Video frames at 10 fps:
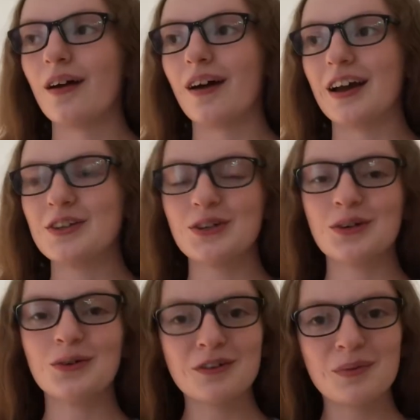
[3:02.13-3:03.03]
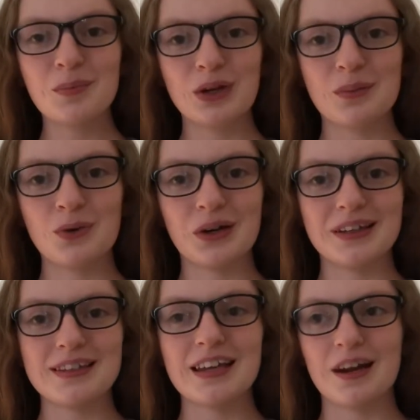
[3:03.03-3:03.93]
I took all of my bullet
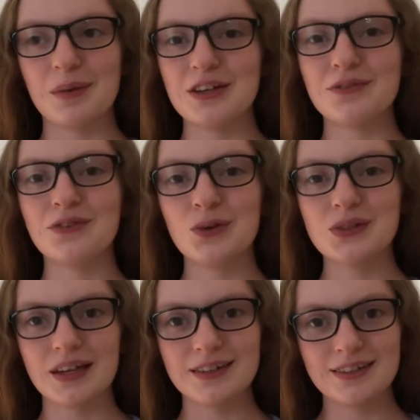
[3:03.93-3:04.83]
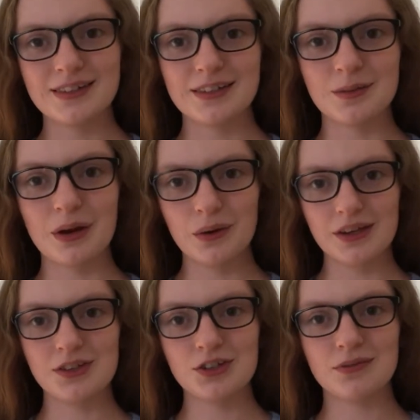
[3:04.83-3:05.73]
points and I made a few sentences about
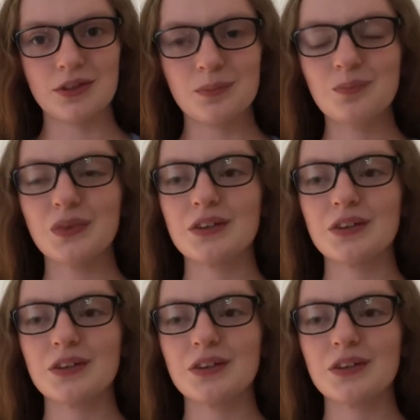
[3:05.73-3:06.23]
each of them.